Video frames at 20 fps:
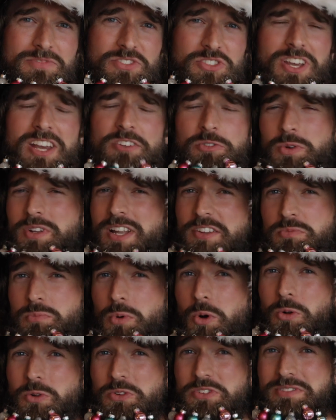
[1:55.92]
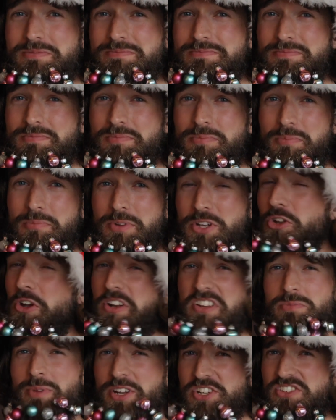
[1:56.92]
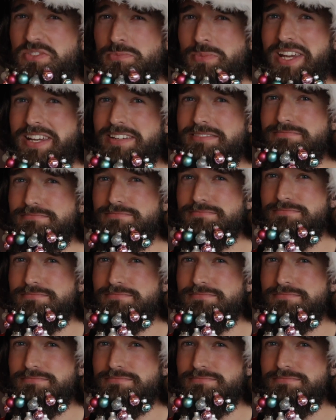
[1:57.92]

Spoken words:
So everyone loves balls, but not as much as me.